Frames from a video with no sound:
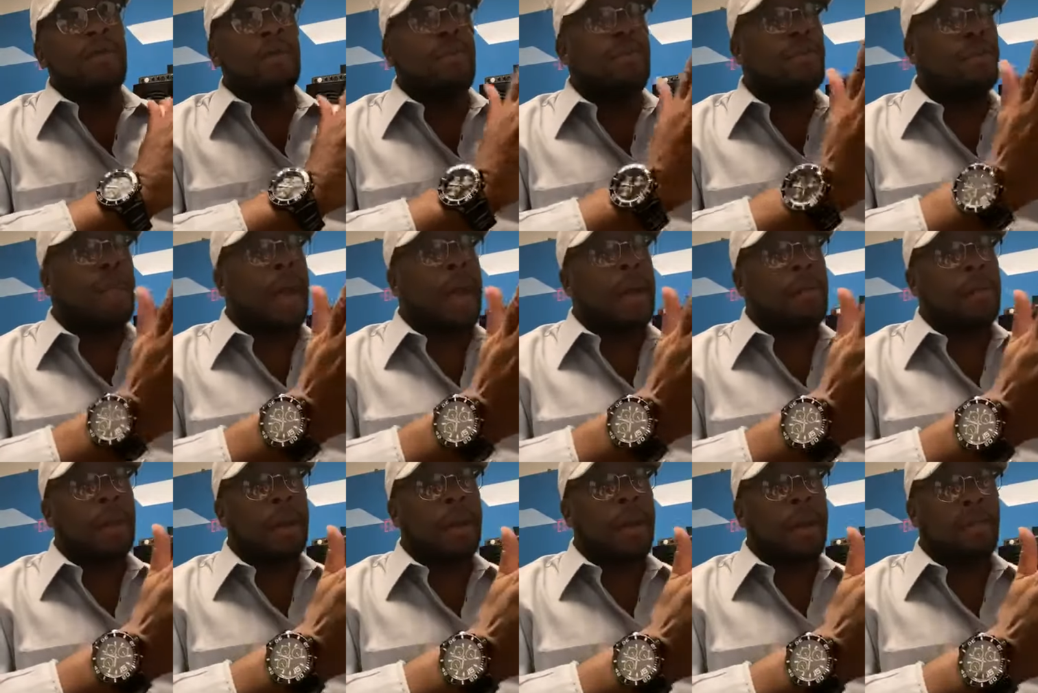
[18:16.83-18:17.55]
news
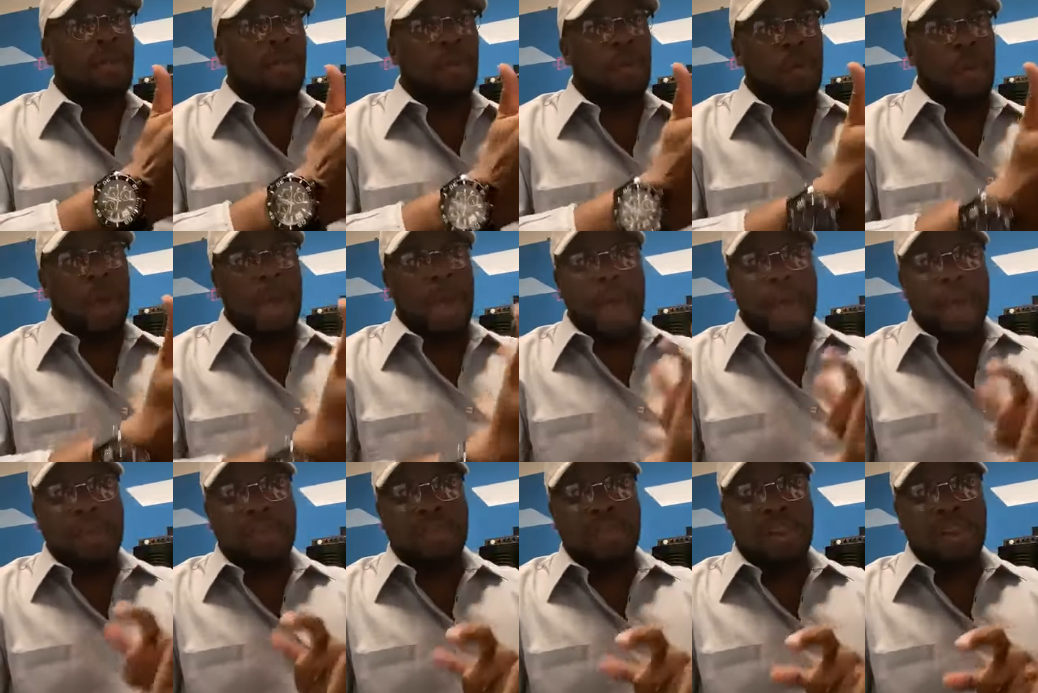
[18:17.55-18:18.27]
outlets who
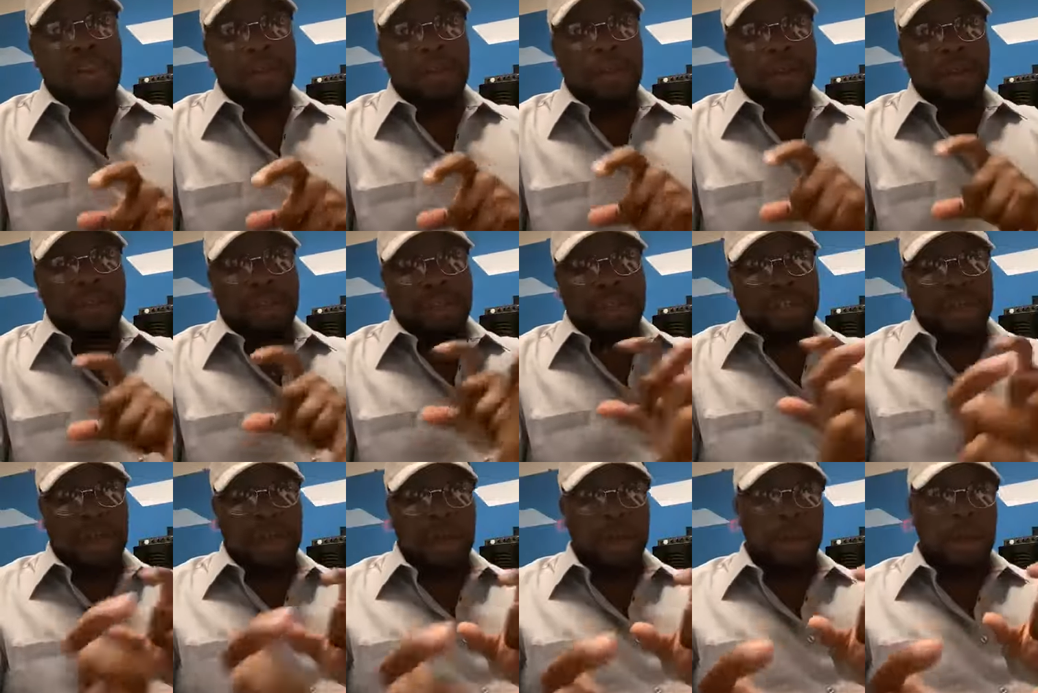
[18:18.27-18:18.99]
will actually be
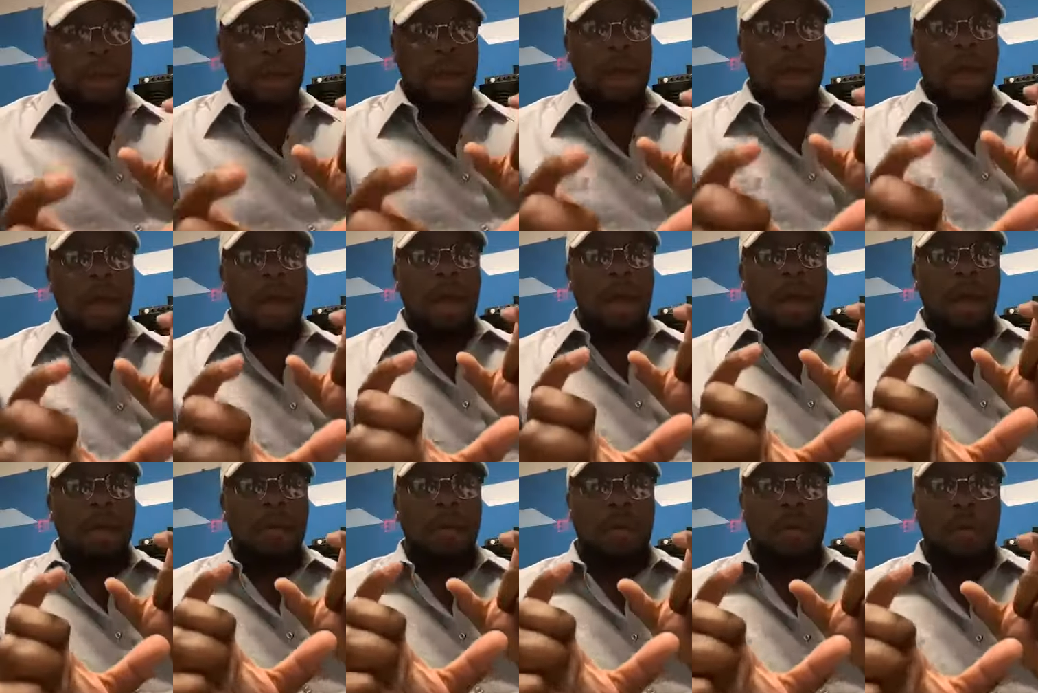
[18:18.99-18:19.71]
sharing
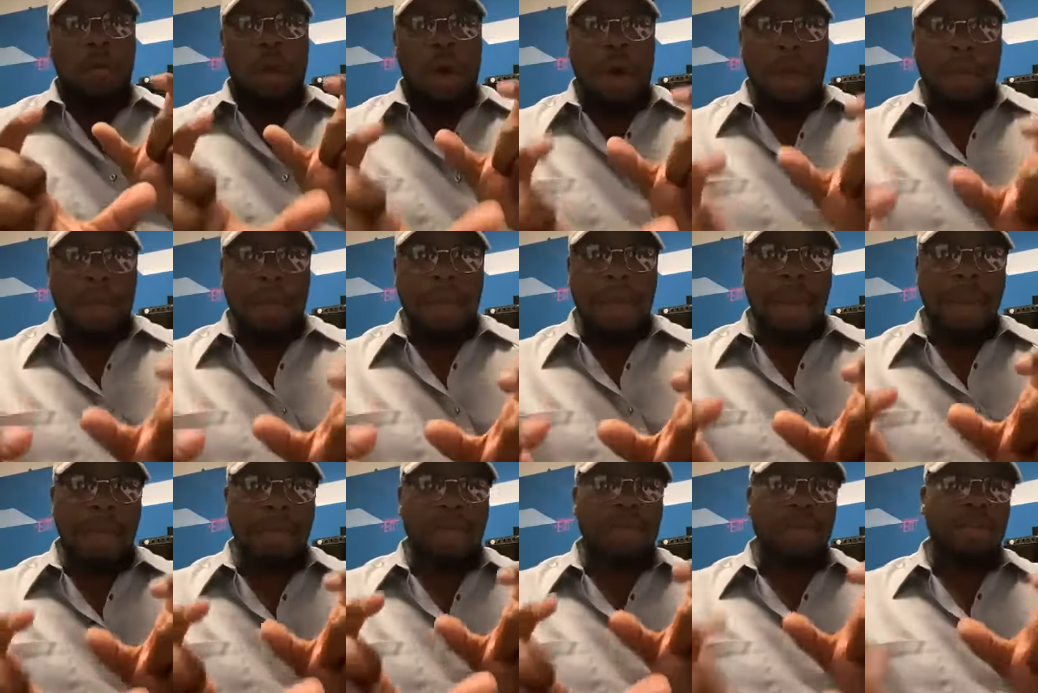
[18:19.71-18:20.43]
1
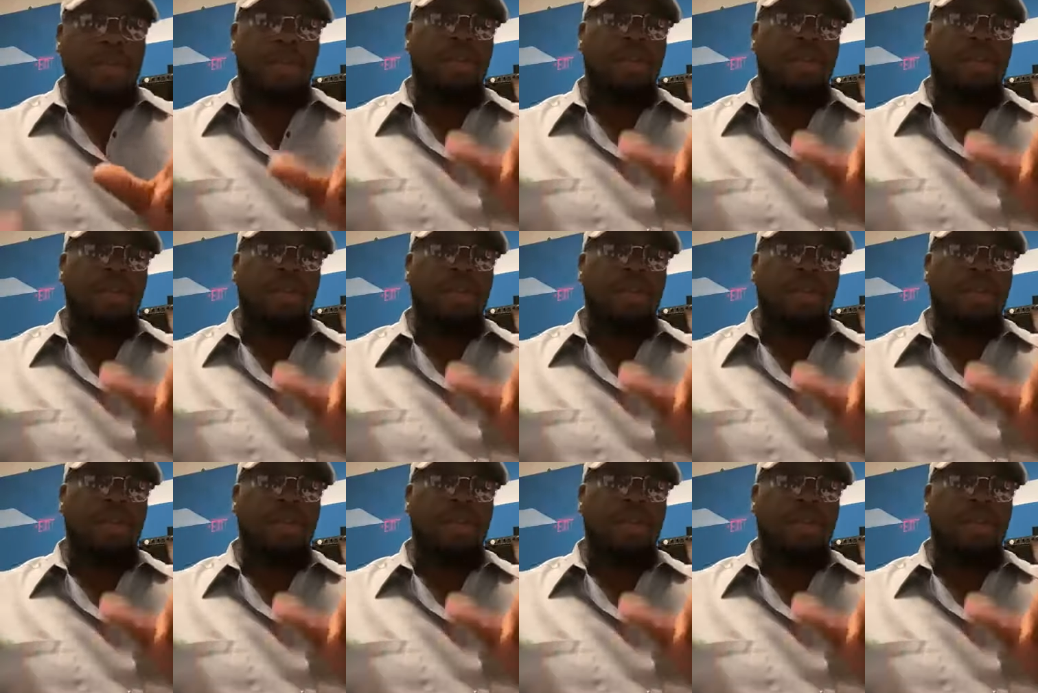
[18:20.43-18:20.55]
minute